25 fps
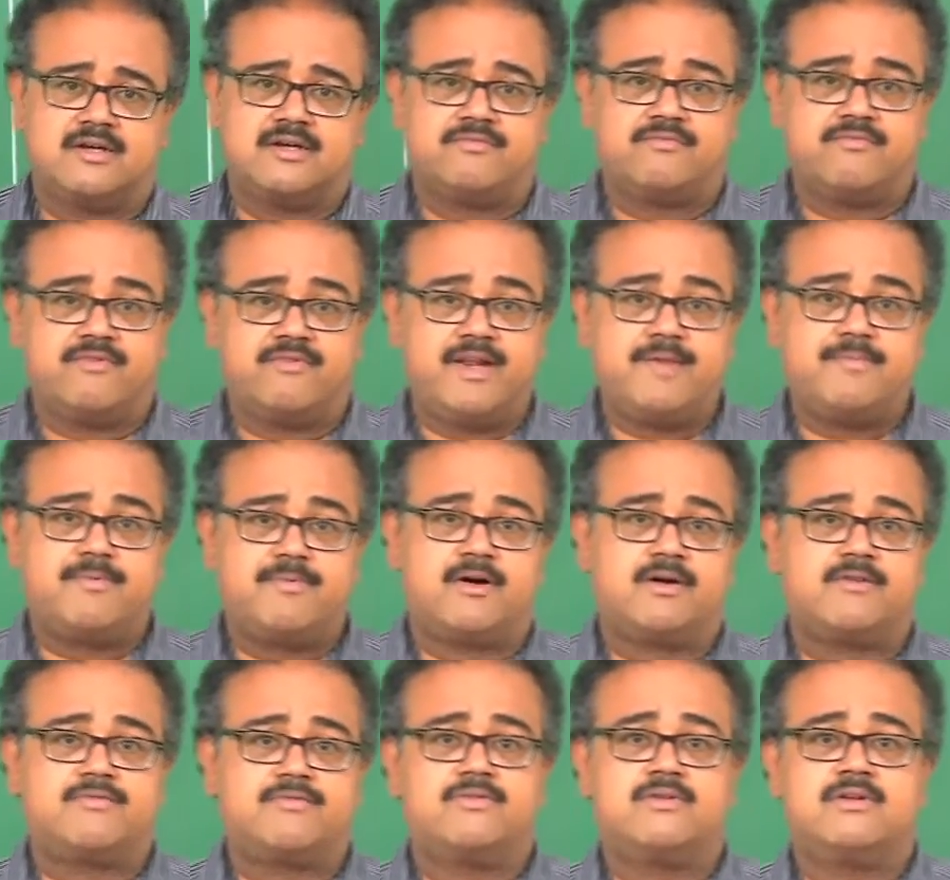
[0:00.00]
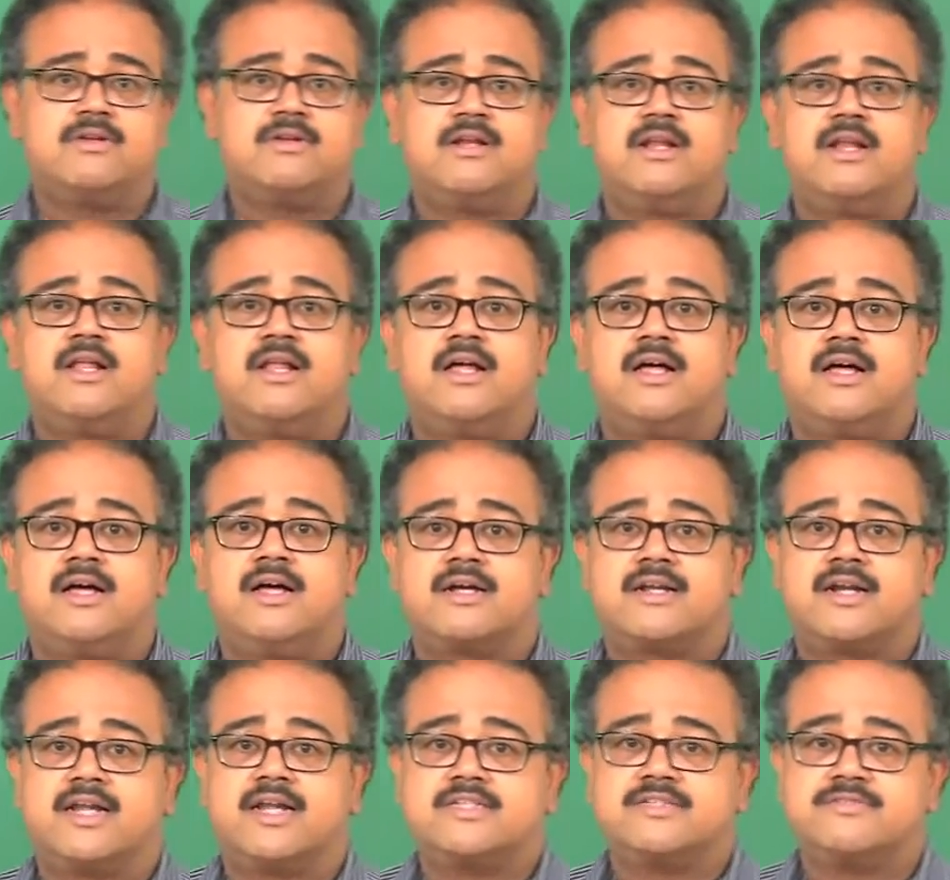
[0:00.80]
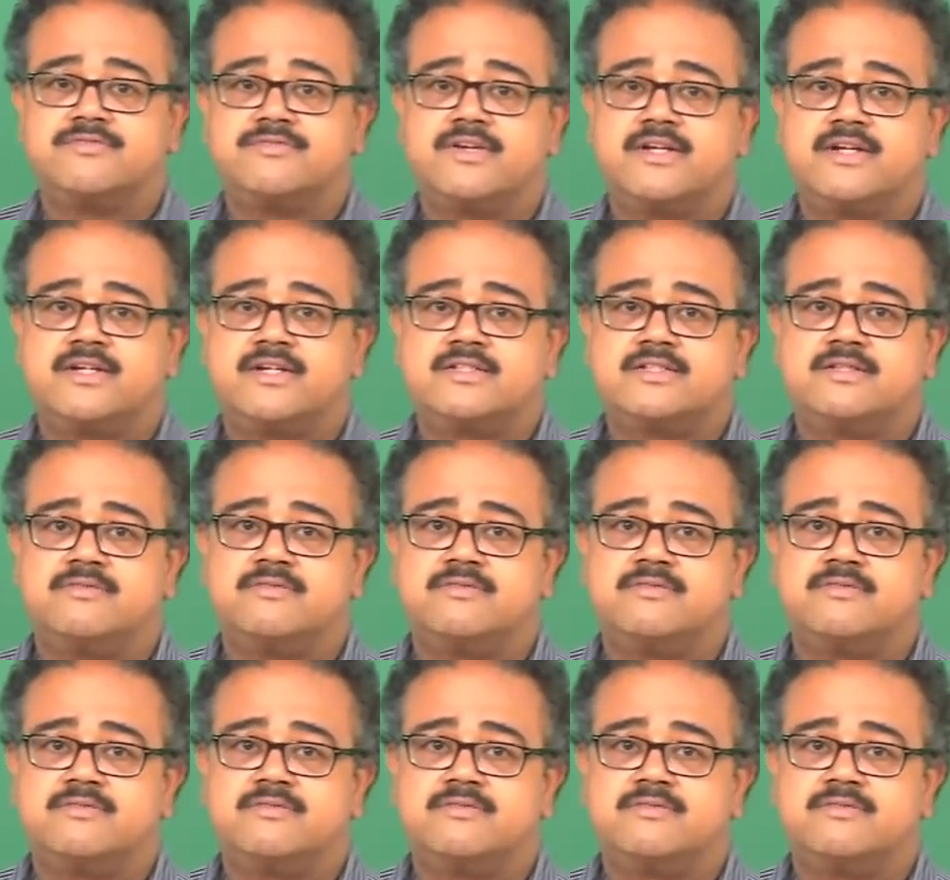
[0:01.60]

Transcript: very powerful classifiers,